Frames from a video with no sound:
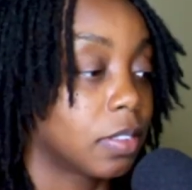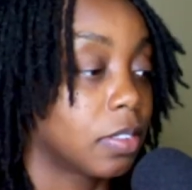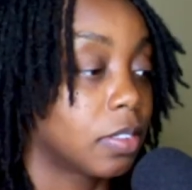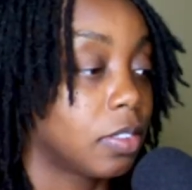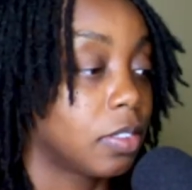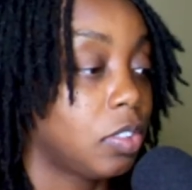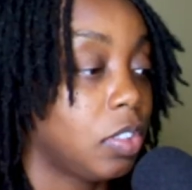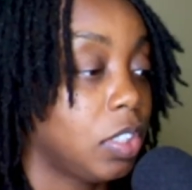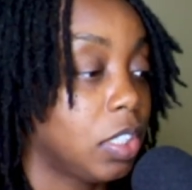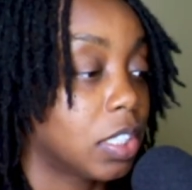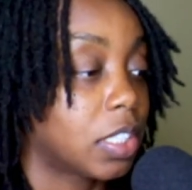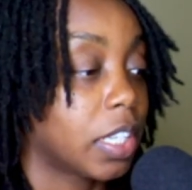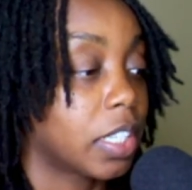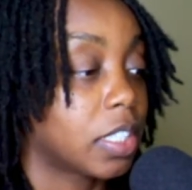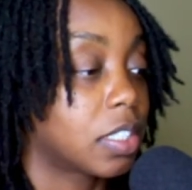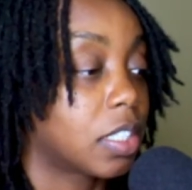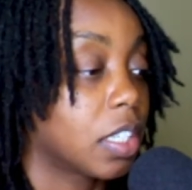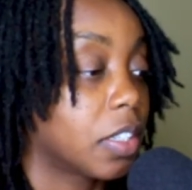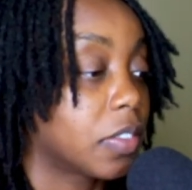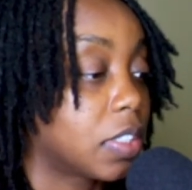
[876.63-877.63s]
You take
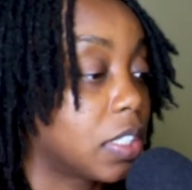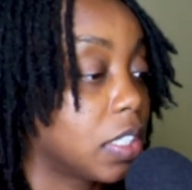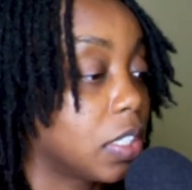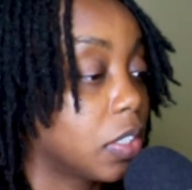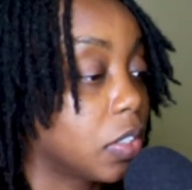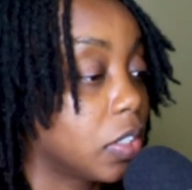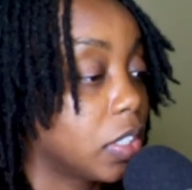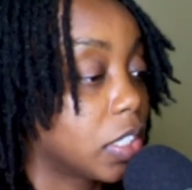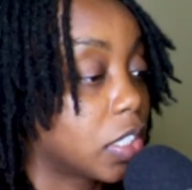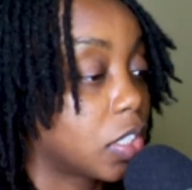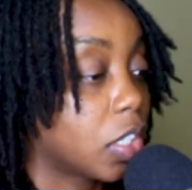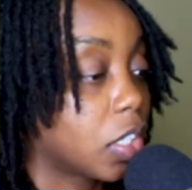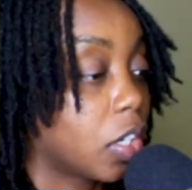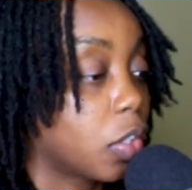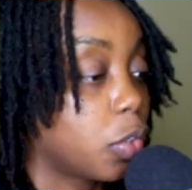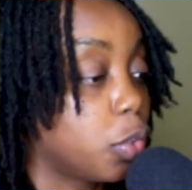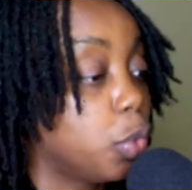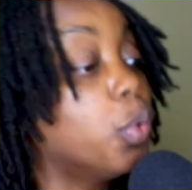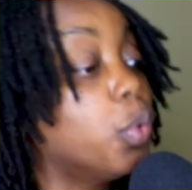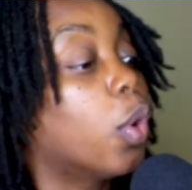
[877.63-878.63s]
stuff serious, sir.
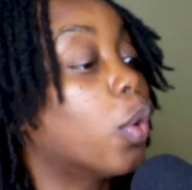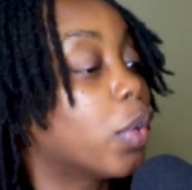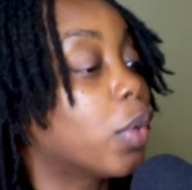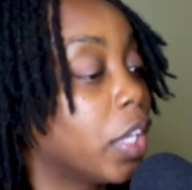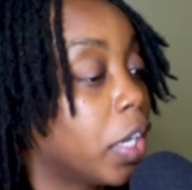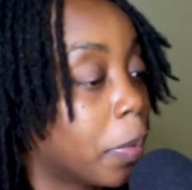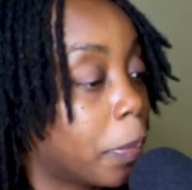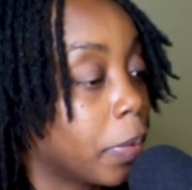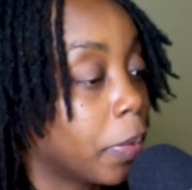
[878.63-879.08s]
You go get up